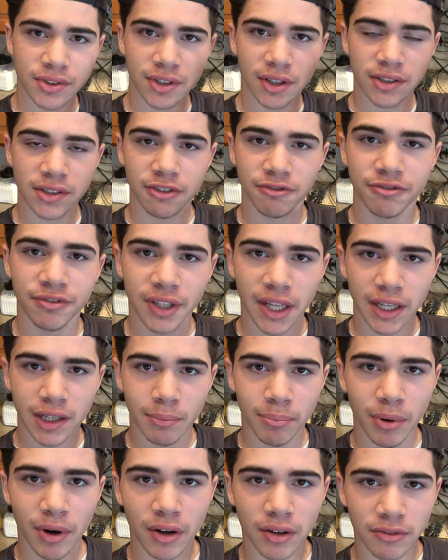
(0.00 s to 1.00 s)
start to flake
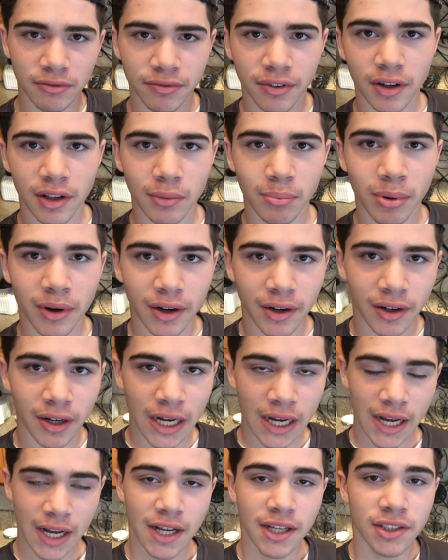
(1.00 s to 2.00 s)
apart and fall apart.
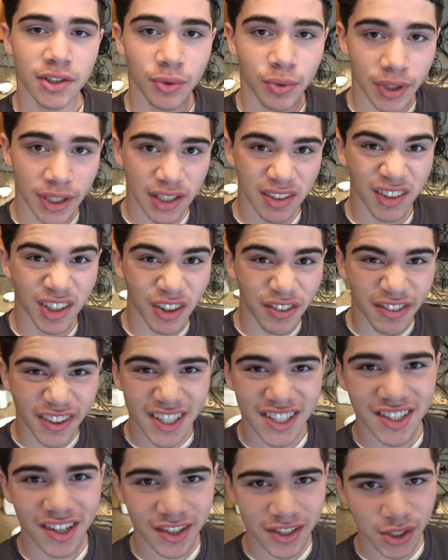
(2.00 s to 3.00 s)
So when it, your
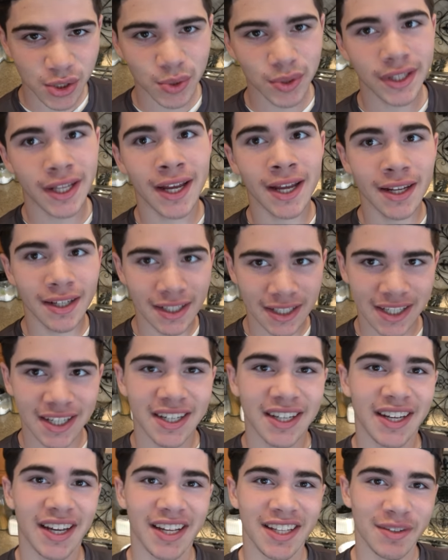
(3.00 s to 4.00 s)
fish starts doing that,
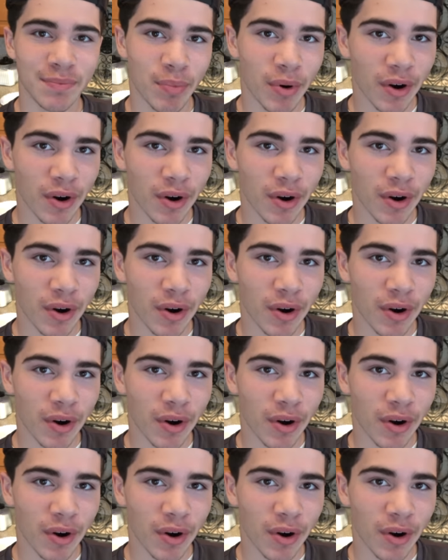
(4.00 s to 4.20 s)
it's